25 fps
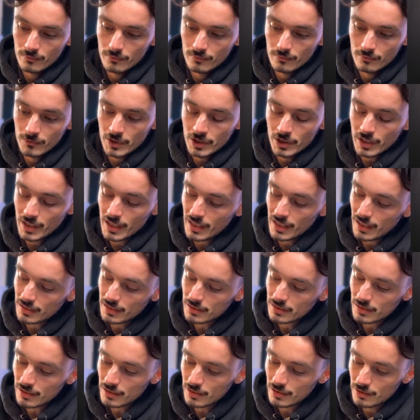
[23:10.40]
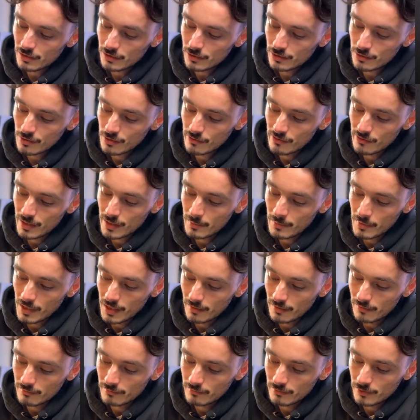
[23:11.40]
So yeah, that's kind of the story
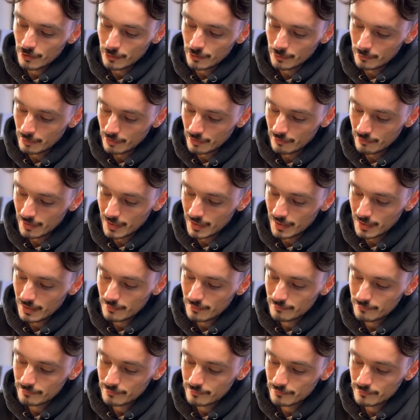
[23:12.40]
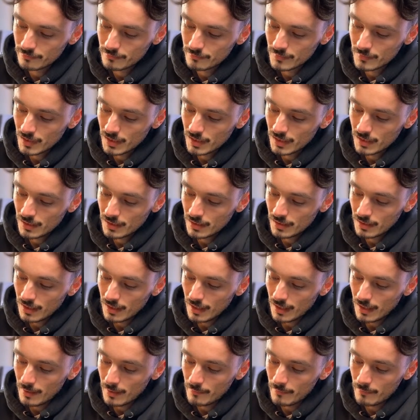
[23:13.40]
about Cooper, really.
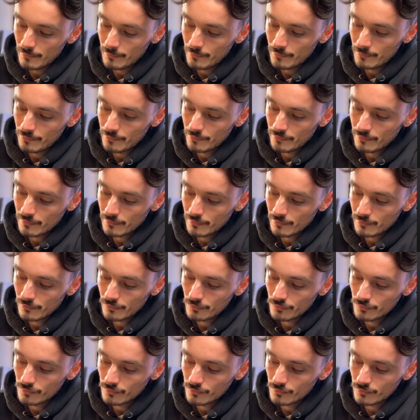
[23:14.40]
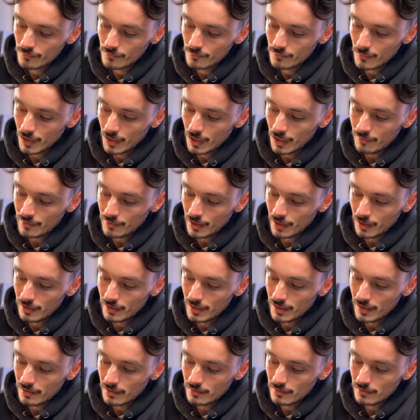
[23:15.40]
I love the
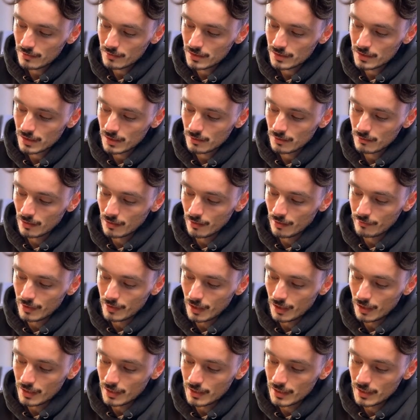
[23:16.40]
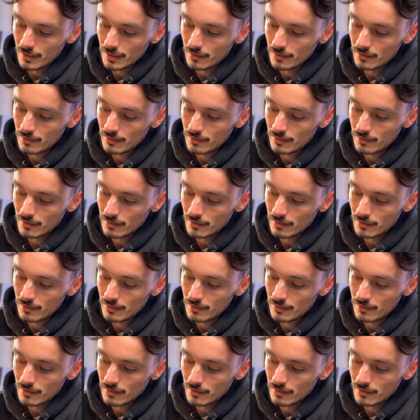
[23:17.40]
idea. Still love the idea.